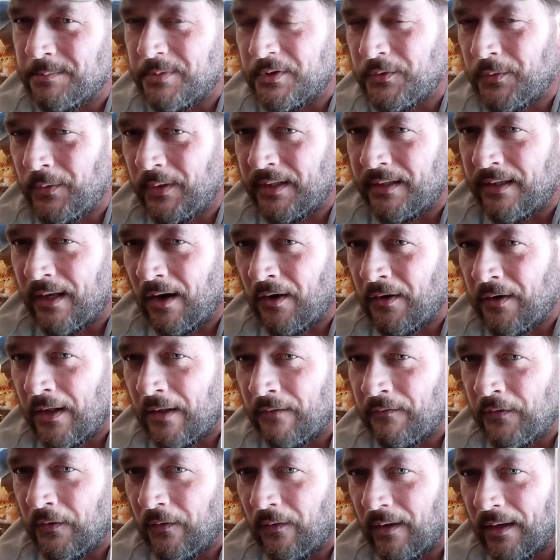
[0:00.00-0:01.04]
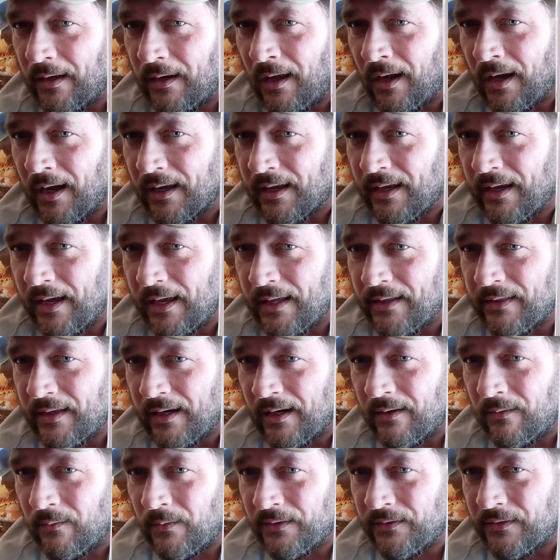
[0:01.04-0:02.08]
between Daredevil and Hawkeye
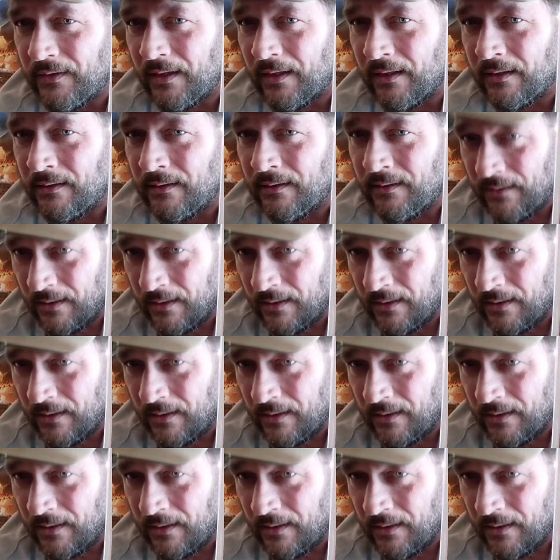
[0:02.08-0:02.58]
there with the